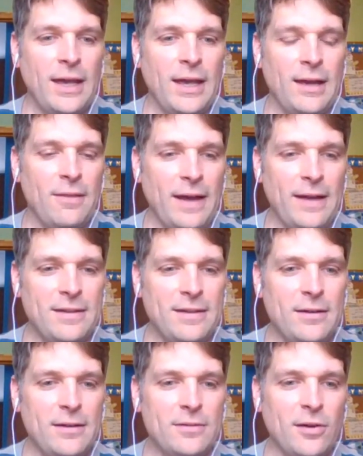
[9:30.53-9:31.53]
and that
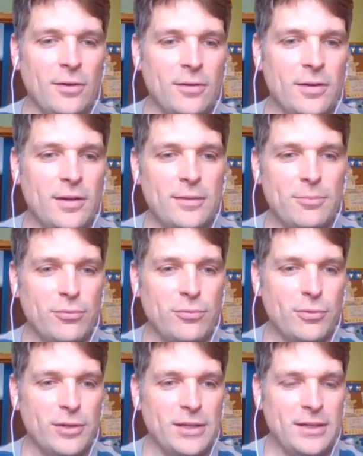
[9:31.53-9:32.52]
data is already
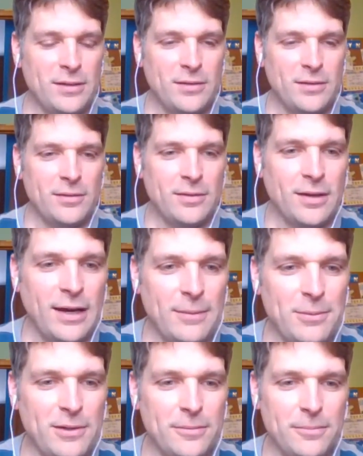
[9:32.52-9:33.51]

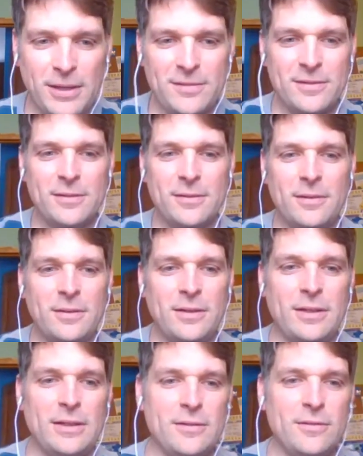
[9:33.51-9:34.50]
pre-copied and pasted
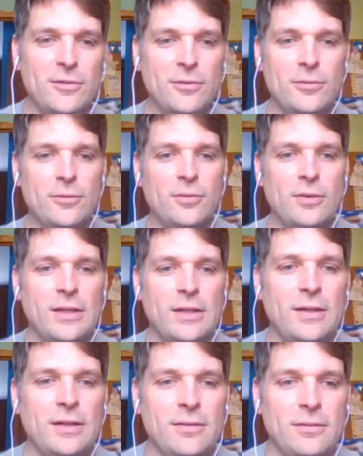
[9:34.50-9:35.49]
into
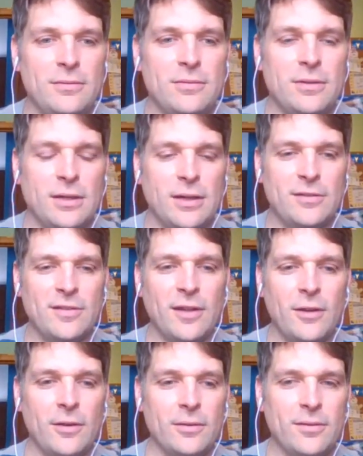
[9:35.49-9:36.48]
the
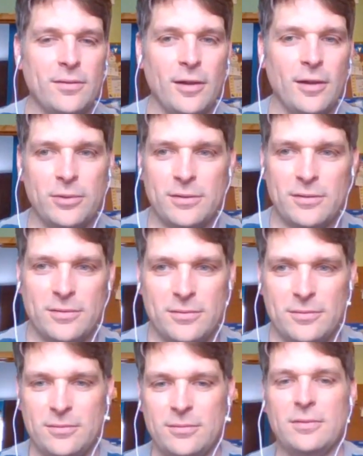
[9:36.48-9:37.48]
Excel template.
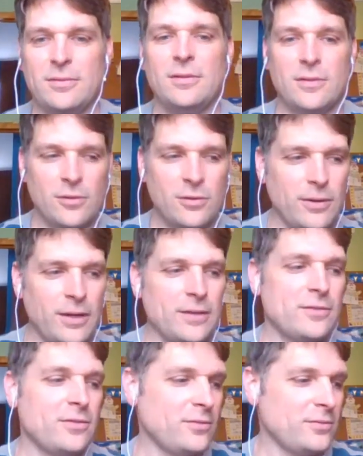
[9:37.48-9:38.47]
Correct.